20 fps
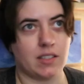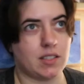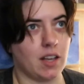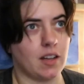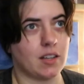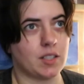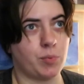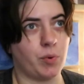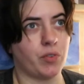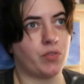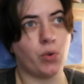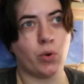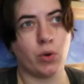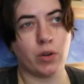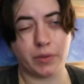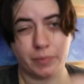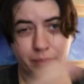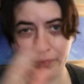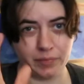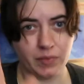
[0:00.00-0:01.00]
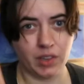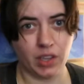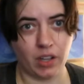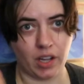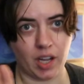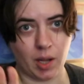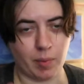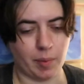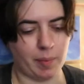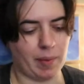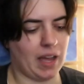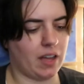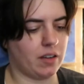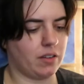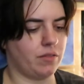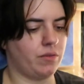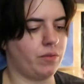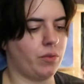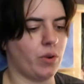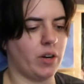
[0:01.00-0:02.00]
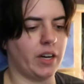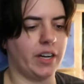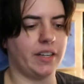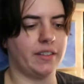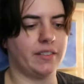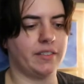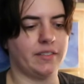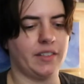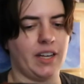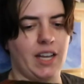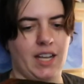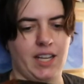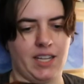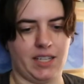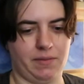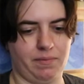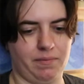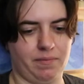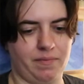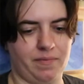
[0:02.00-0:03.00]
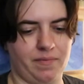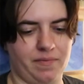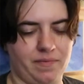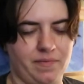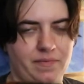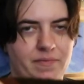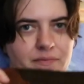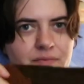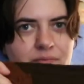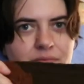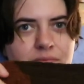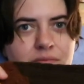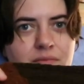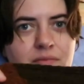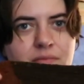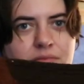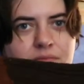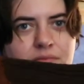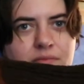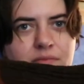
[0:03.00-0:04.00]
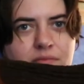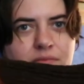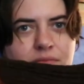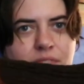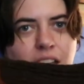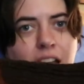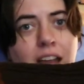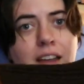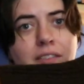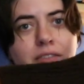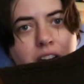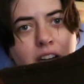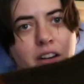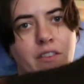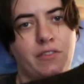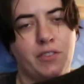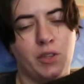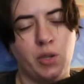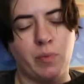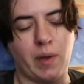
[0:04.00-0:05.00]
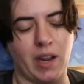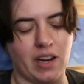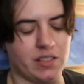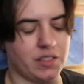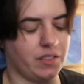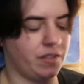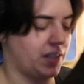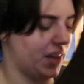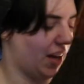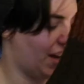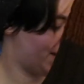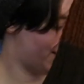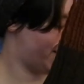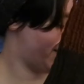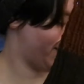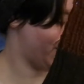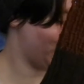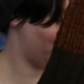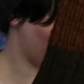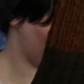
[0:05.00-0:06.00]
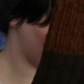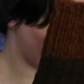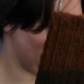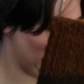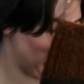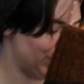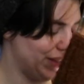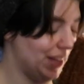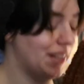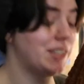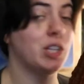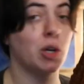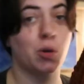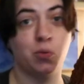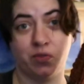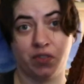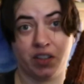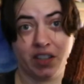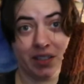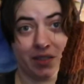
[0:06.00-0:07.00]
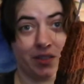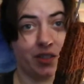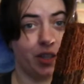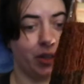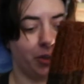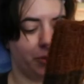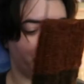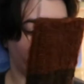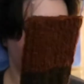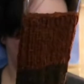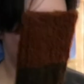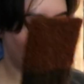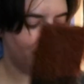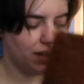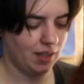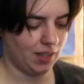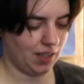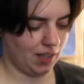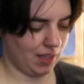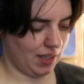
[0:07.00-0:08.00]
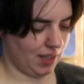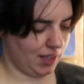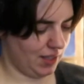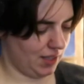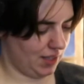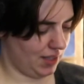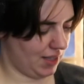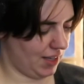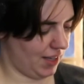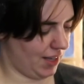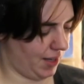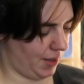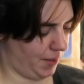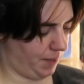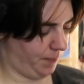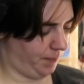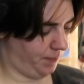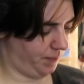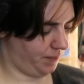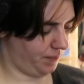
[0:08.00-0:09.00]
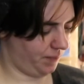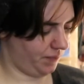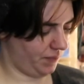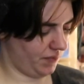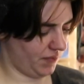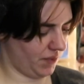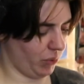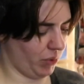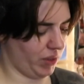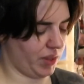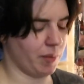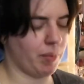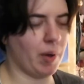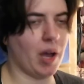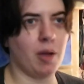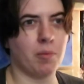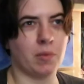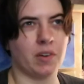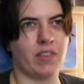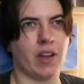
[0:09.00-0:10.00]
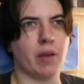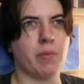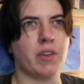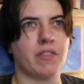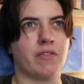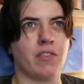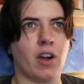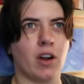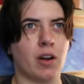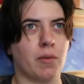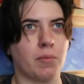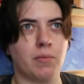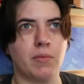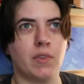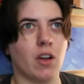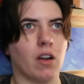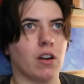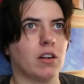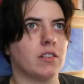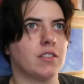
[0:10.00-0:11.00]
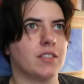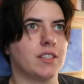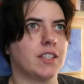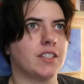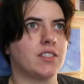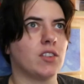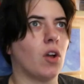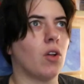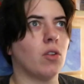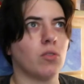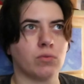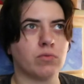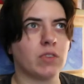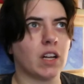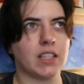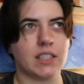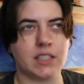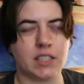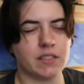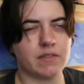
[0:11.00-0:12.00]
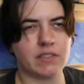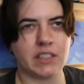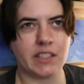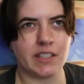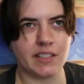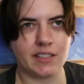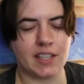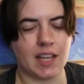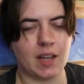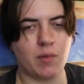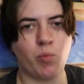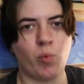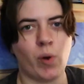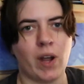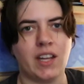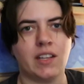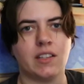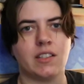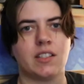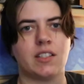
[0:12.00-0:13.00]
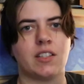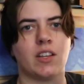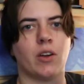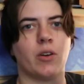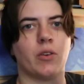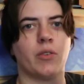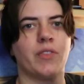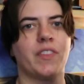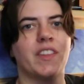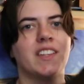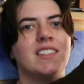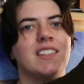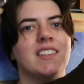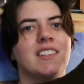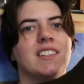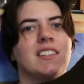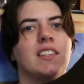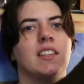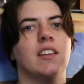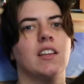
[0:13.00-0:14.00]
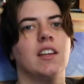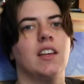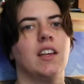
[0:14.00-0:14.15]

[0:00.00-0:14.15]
socks before, look up a pattern for it. I I've knit a few pairs of socks in this weight of yarn that don't fit, so um, with the Palmer Family Farm yarns, it's all relatively the same weight, so this is